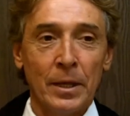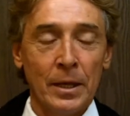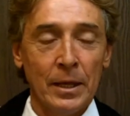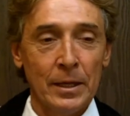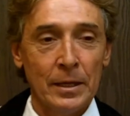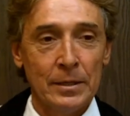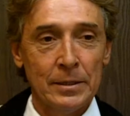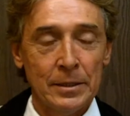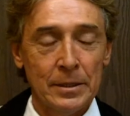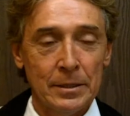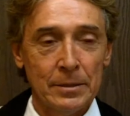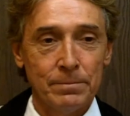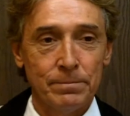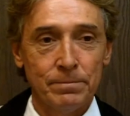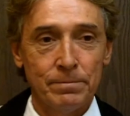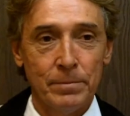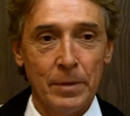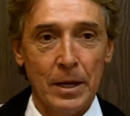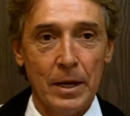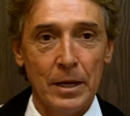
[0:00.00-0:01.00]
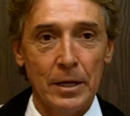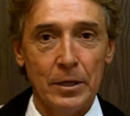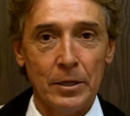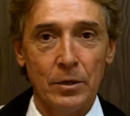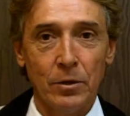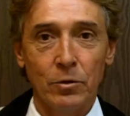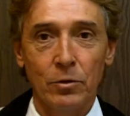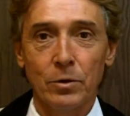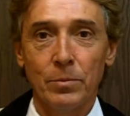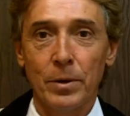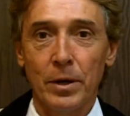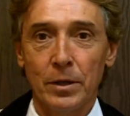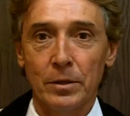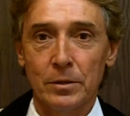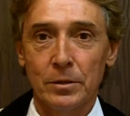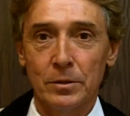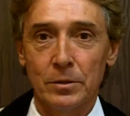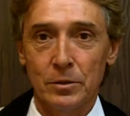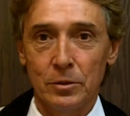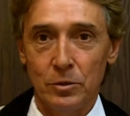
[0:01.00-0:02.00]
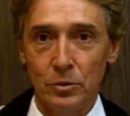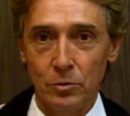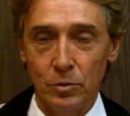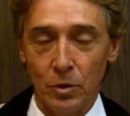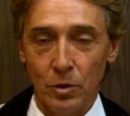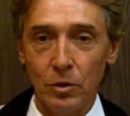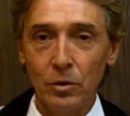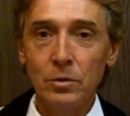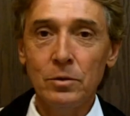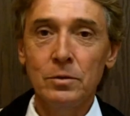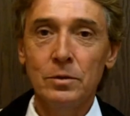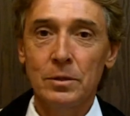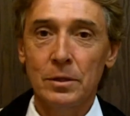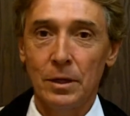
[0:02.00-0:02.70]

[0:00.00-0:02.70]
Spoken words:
And I heard about you all.